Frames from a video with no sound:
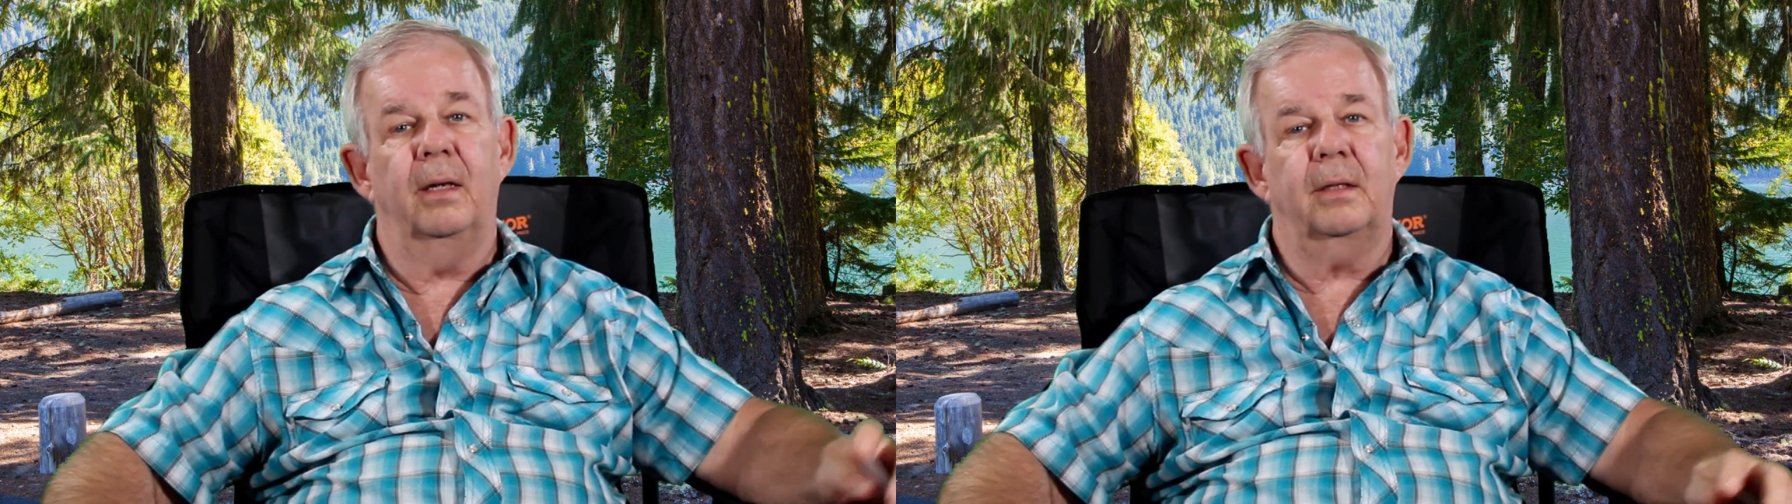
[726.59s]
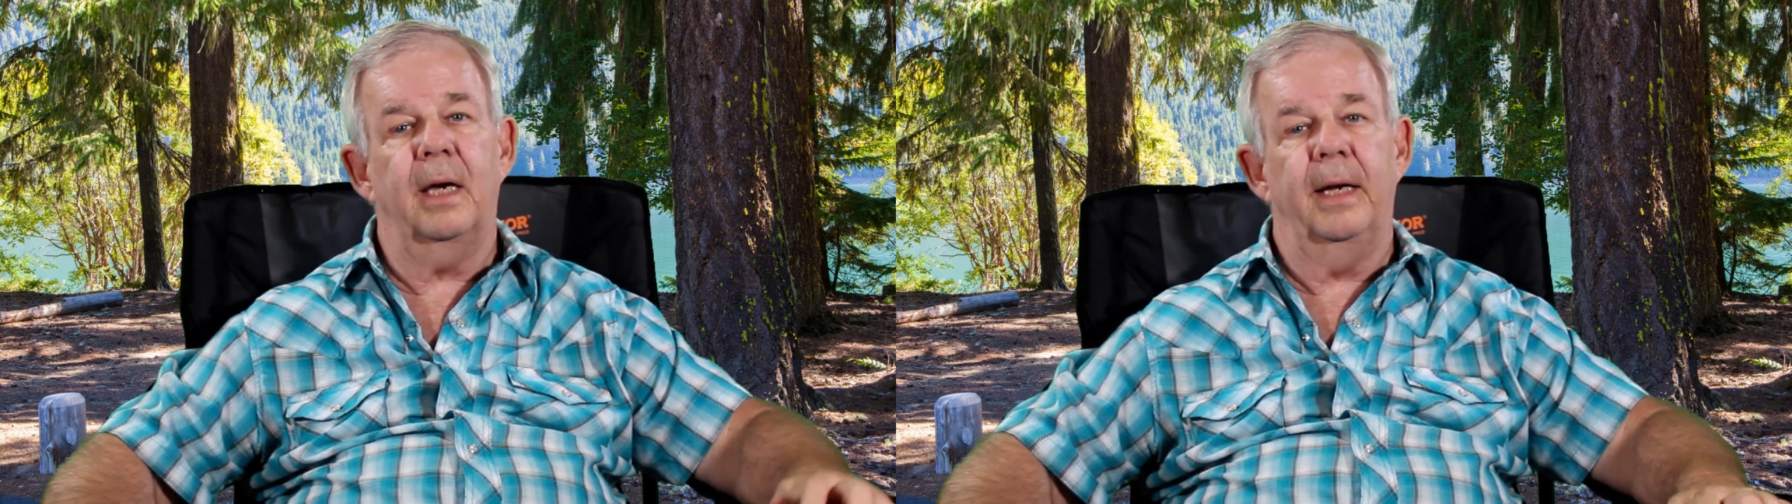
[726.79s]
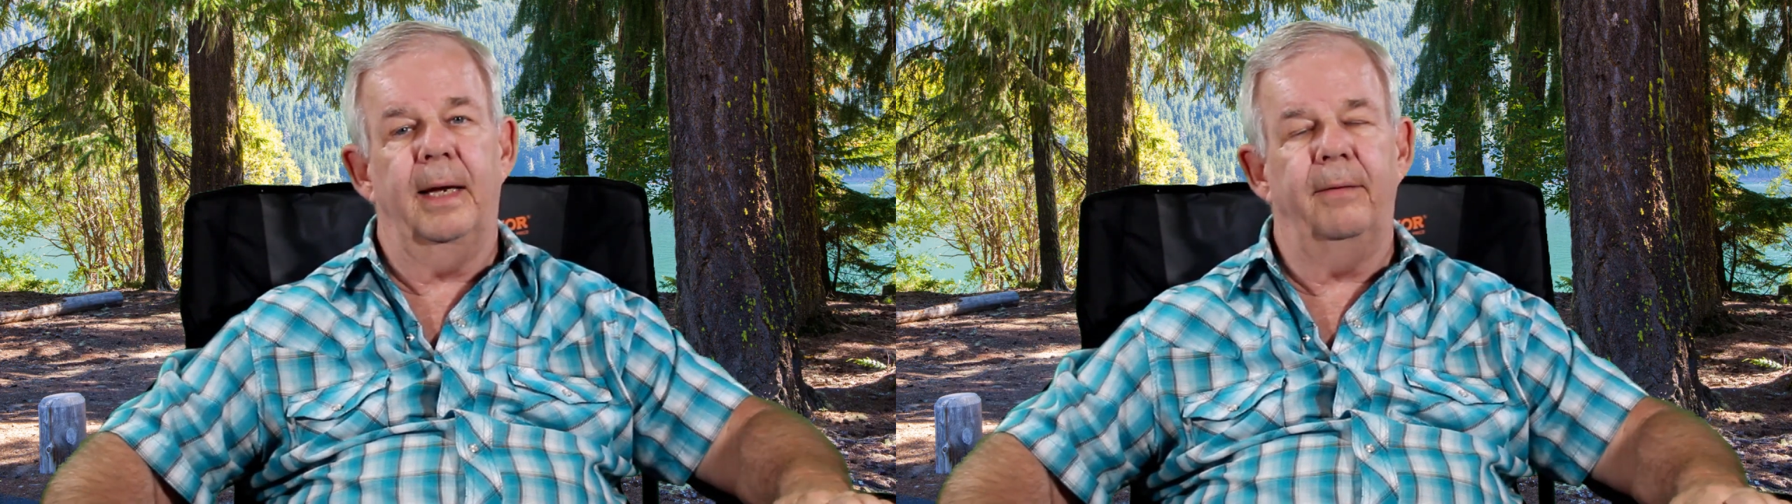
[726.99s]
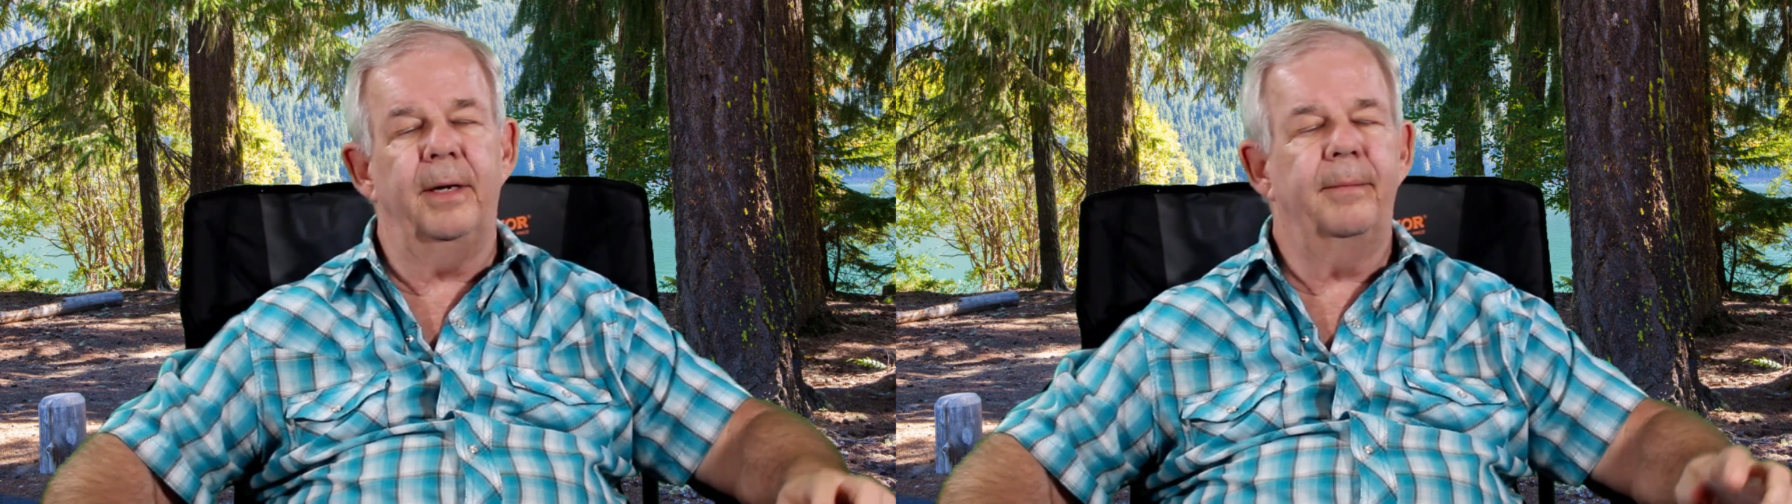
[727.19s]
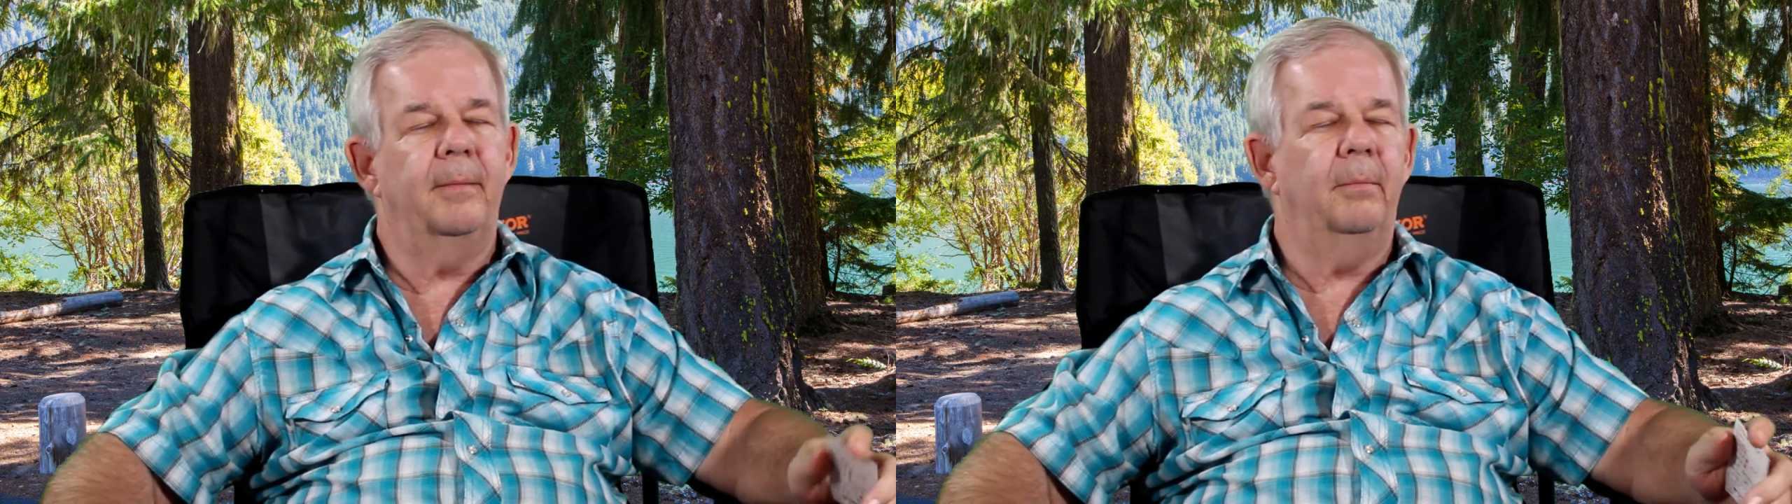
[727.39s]
it's kind of
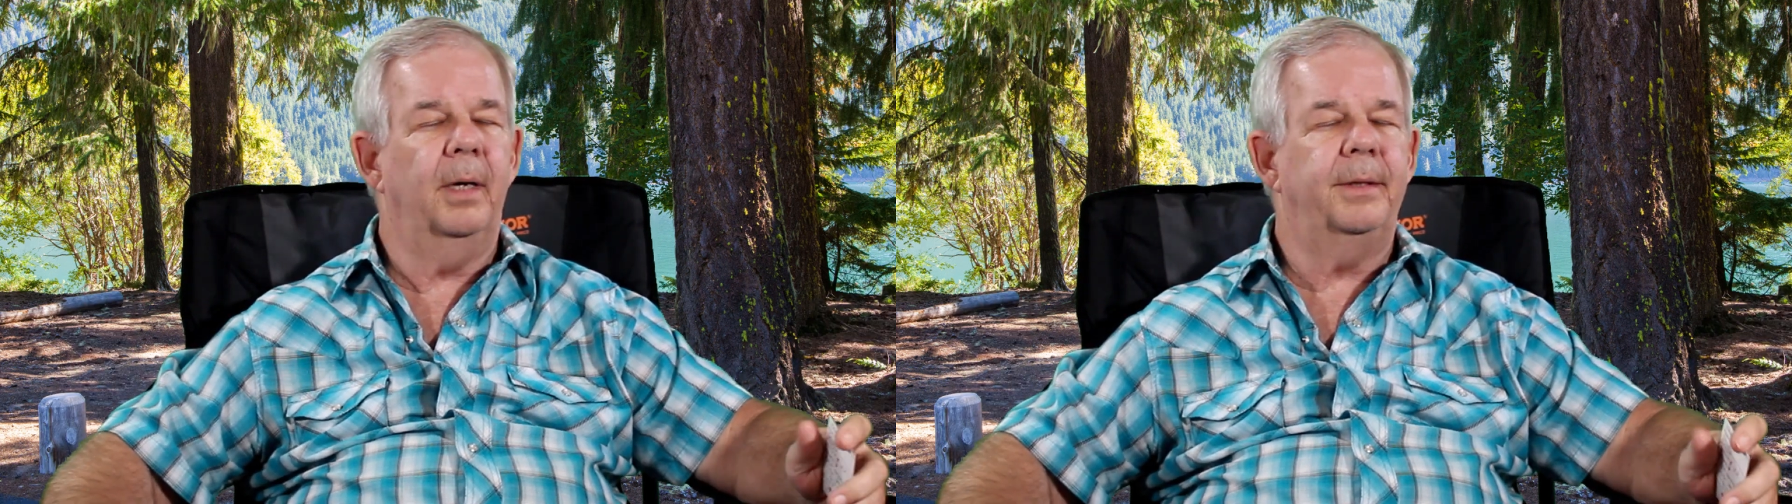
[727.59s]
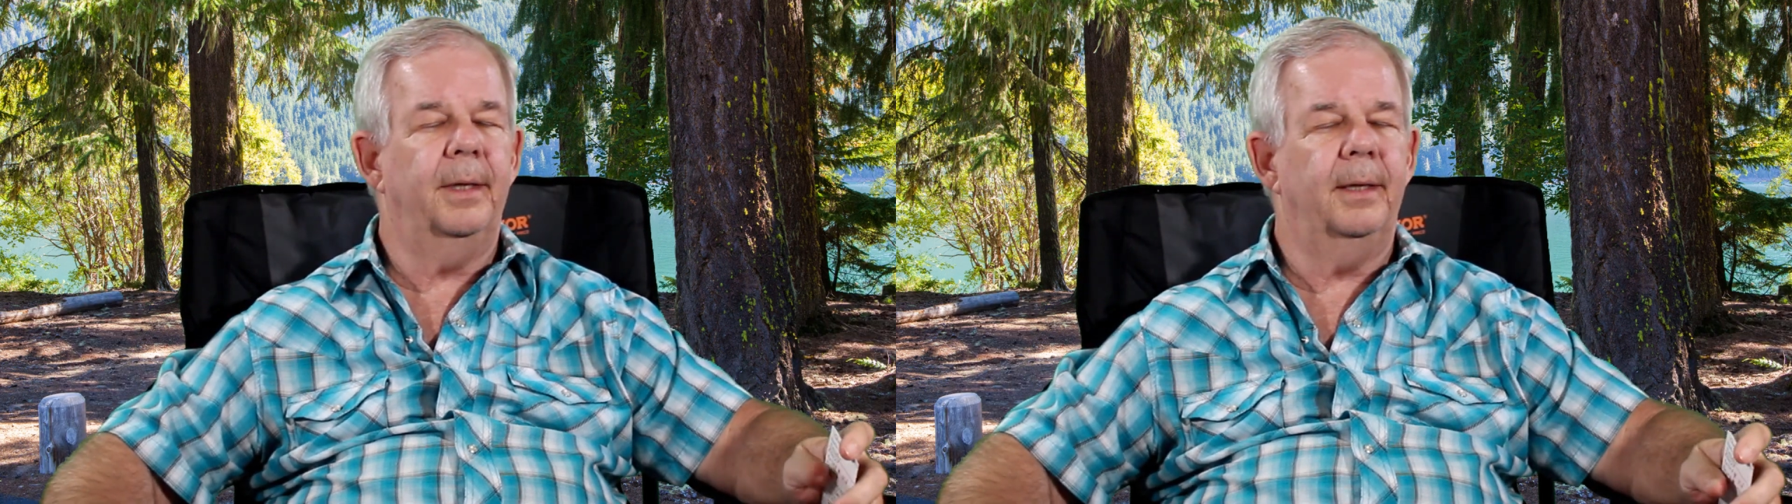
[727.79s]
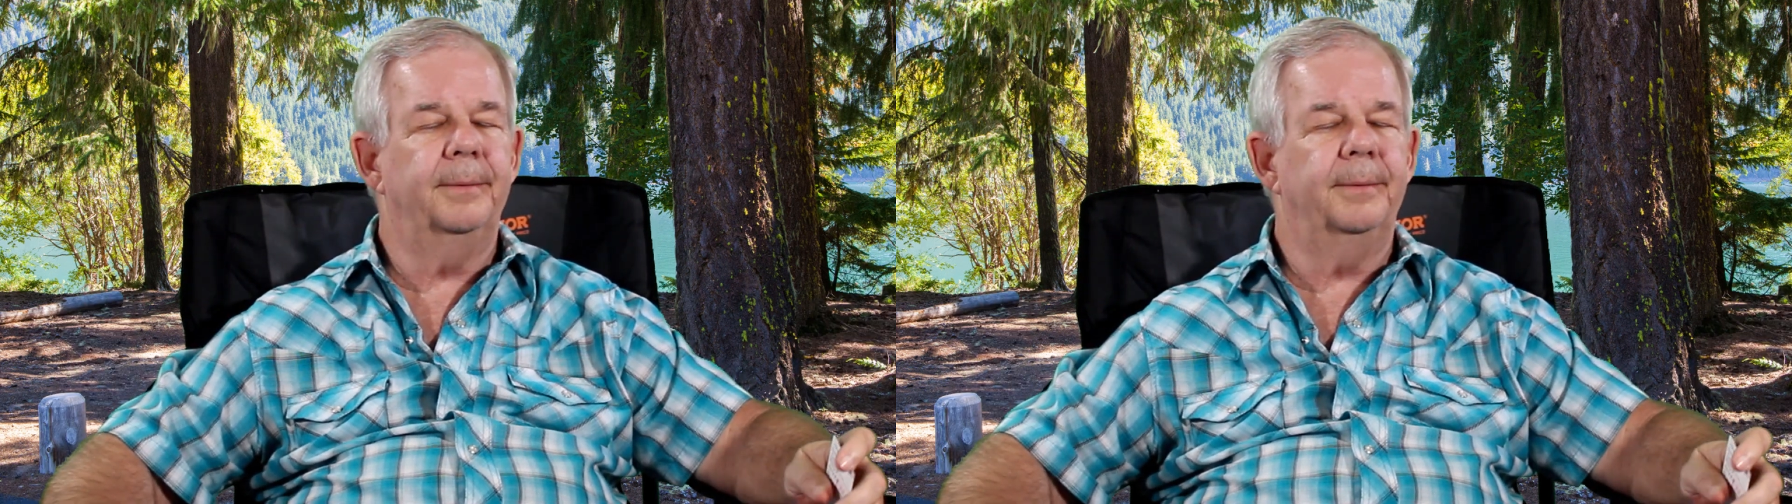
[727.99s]
heavy. But